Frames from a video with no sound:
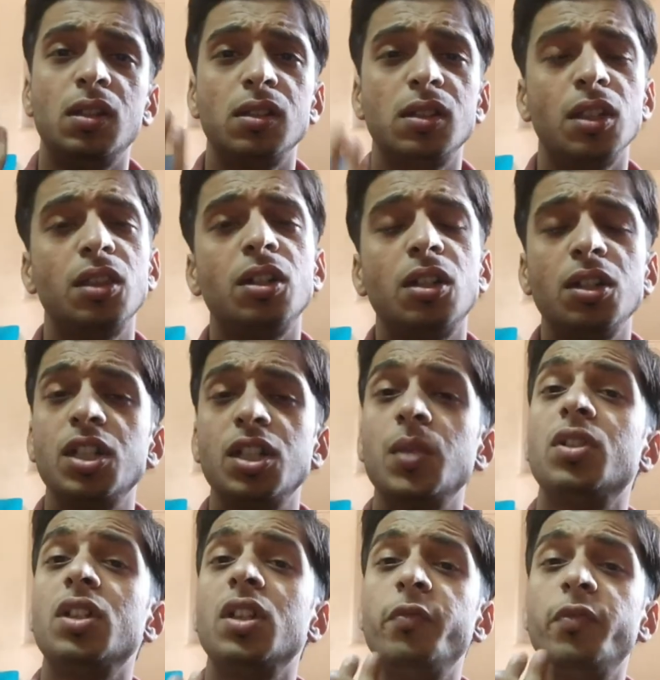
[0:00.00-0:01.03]
The third
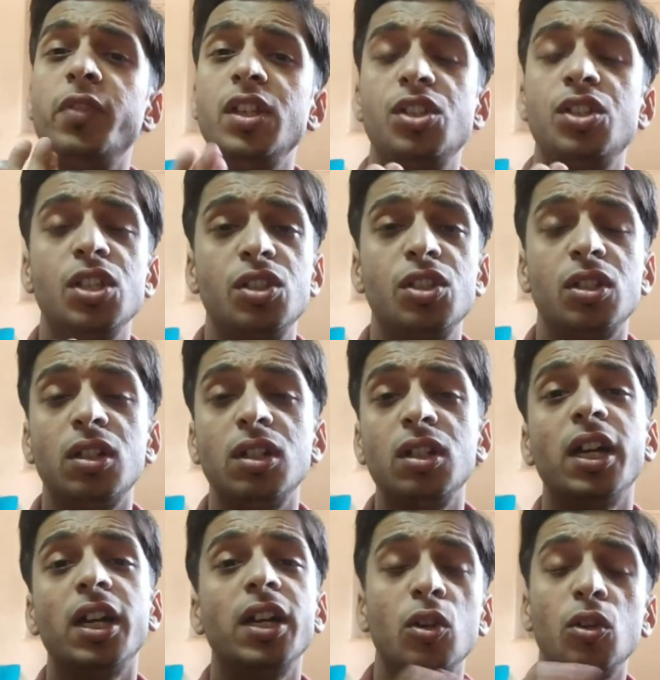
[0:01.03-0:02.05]
chapter, which is
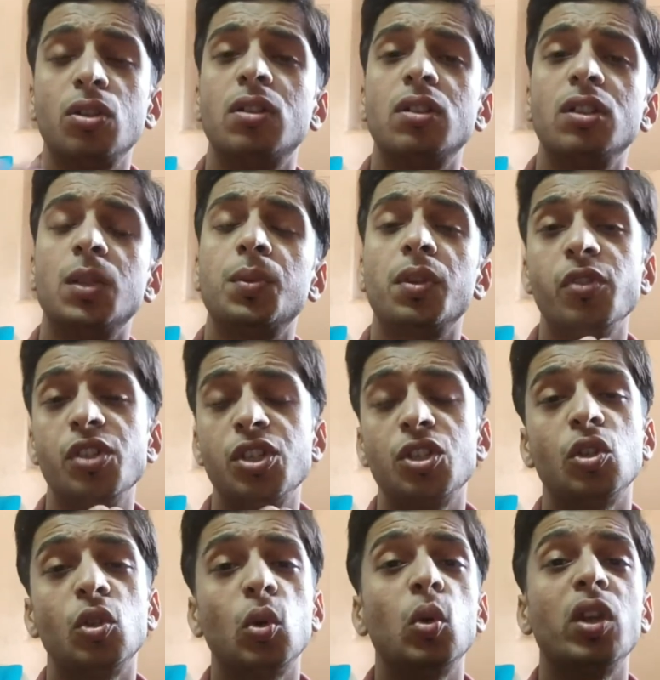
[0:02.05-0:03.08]
third tier or third chapter, which
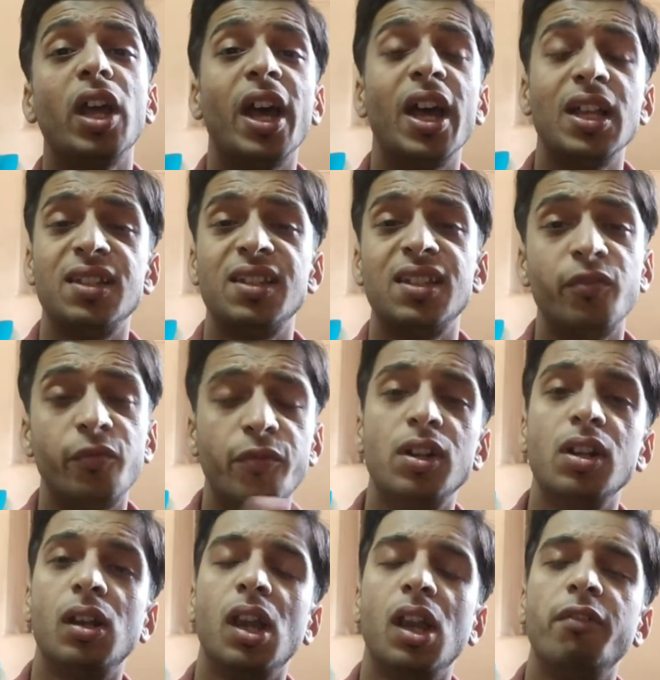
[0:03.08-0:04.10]
is known as the
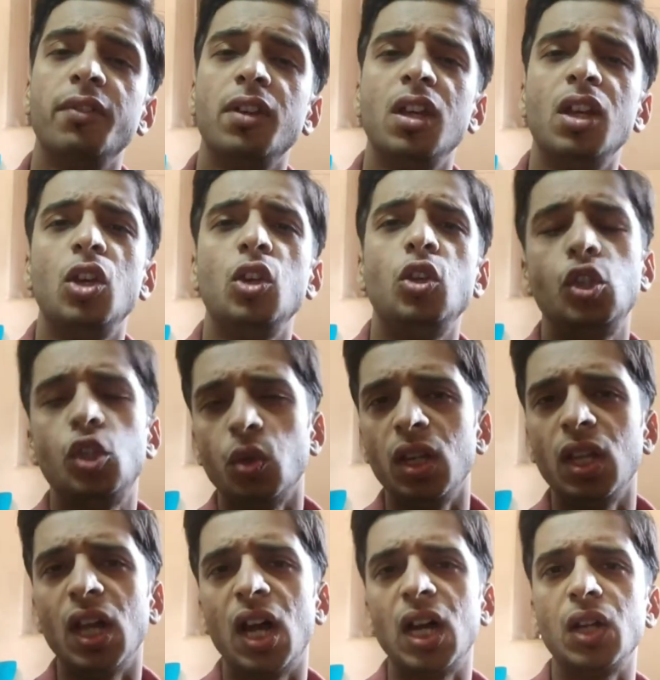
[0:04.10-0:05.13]
work life.
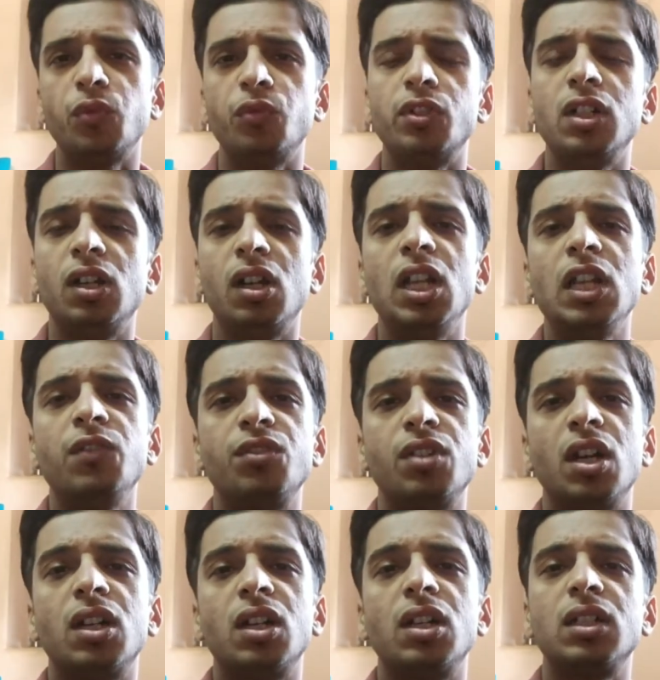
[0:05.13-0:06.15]
Usually our work life
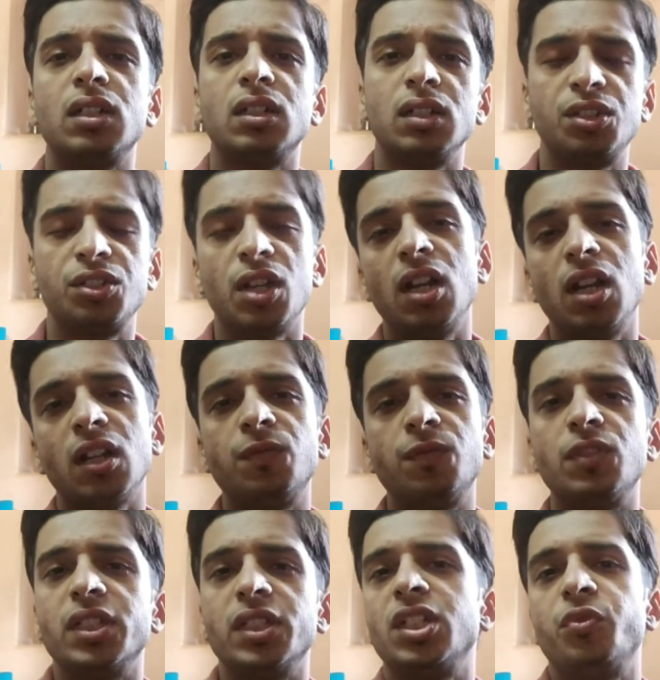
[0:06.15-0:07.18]
start
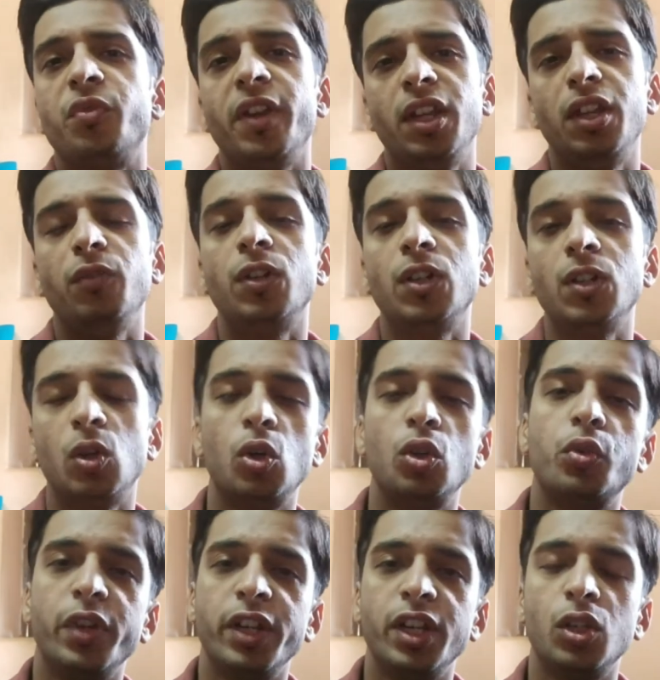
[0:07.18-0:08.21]
after the 21 or
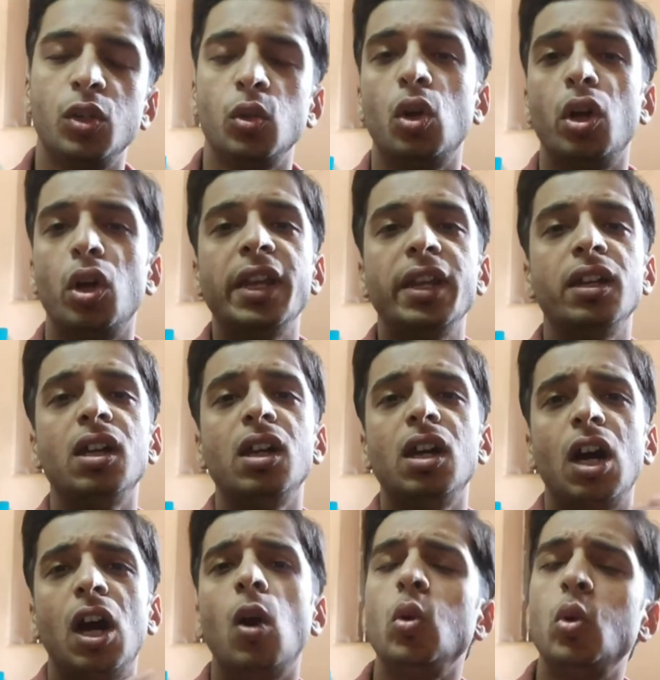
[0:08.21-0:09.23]
20, no? And
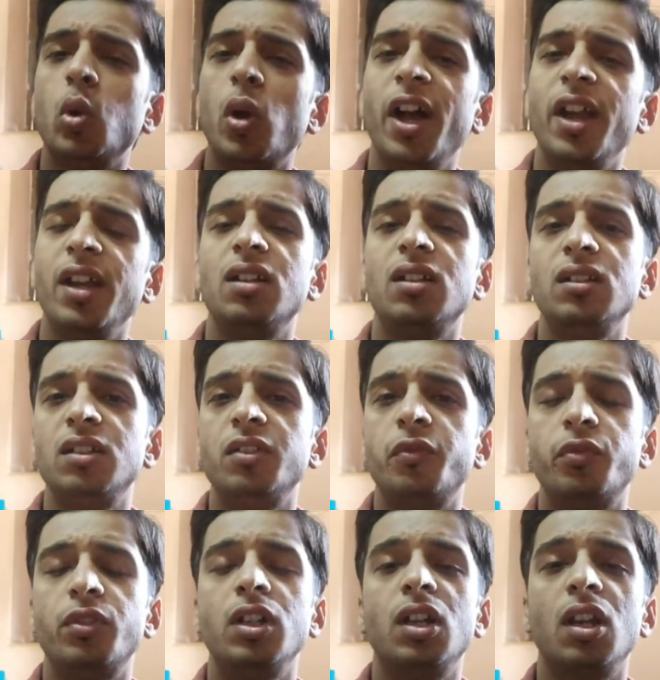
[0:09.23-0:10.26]
how to handle the
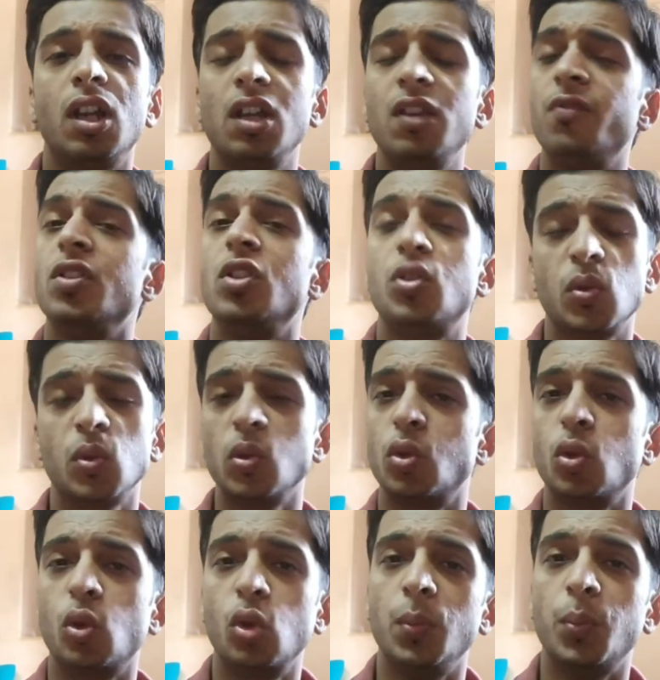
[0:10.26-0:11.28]
work life is
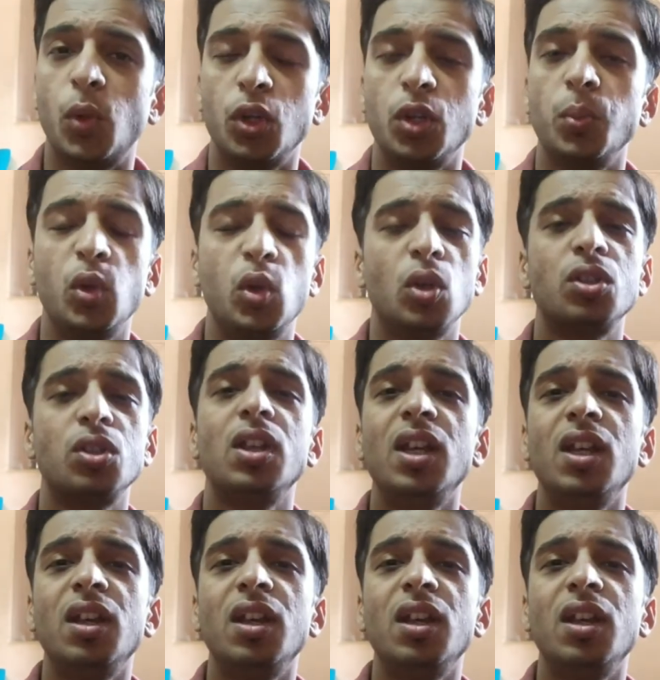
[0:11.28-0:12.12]
so important, because